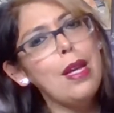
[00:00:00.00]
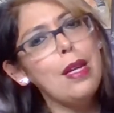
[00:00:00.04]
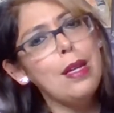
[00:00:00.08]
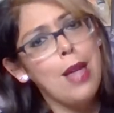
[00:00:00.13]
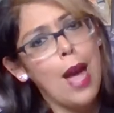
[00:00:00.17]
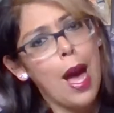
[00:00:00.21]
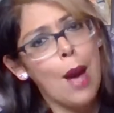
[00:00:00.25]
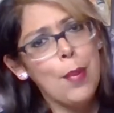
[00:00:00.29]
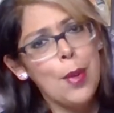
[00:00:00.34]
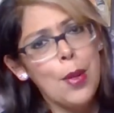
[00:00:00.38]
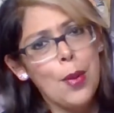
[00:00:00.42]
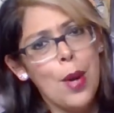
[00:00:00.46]

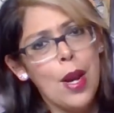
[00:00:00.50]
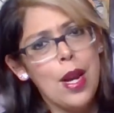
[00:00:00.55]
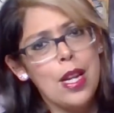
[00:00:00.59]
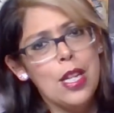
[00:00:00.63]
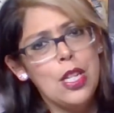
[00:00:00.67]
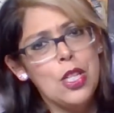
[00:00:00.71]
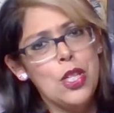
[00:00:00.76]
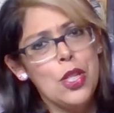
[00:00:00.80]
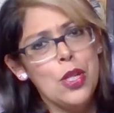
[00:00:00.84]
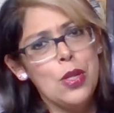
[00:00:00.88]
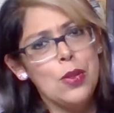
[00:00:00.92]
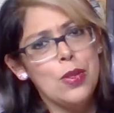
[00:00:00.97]
copyright
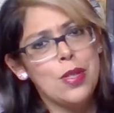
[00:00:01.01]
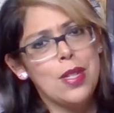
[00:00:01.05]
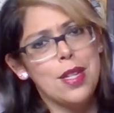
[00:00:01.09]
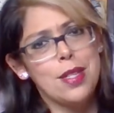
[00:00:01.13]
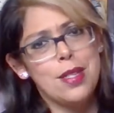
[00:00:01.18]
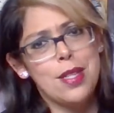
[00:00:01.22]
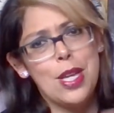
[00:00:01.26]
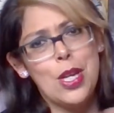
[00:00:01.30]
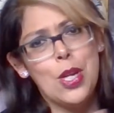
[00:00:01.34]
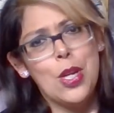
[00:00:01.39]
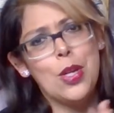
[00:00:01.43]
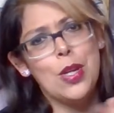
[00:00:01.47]
issues because
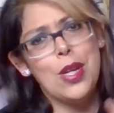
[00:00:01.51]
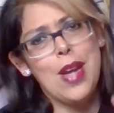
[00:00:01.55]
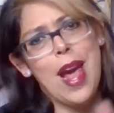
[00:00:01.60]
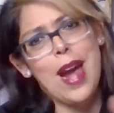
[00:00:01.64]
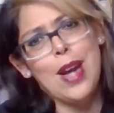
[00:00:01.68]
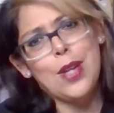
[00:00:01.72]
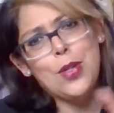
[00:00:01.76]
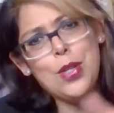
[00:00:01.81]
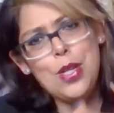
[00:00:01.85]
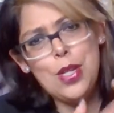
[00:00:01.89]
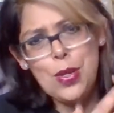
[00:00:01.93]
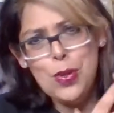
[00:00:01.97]
they couldn't
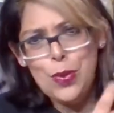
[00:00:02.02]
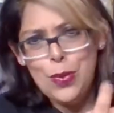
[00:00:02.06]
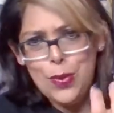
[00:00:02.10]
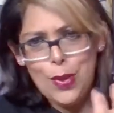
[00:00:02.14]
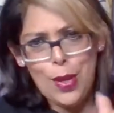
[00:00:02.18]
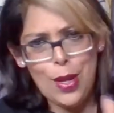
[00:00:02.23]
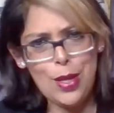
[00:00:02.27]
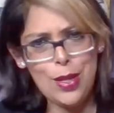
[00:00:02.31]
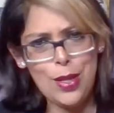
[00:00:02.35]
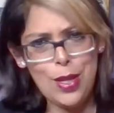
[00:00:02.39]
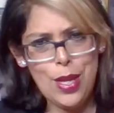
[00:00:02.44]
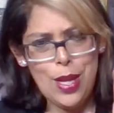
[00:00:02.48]
actually use
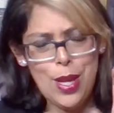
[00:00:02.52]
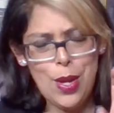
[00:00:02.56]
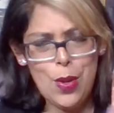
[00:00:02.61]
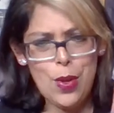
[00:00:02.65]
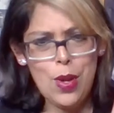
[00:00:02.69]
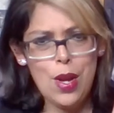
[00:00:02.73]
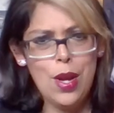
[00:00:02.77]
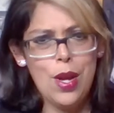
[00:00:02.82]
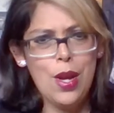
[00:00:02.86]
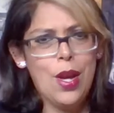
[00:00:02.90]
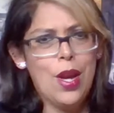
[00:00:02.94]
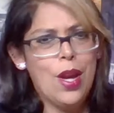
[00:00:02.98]
like
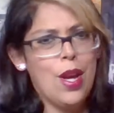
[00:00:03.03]
the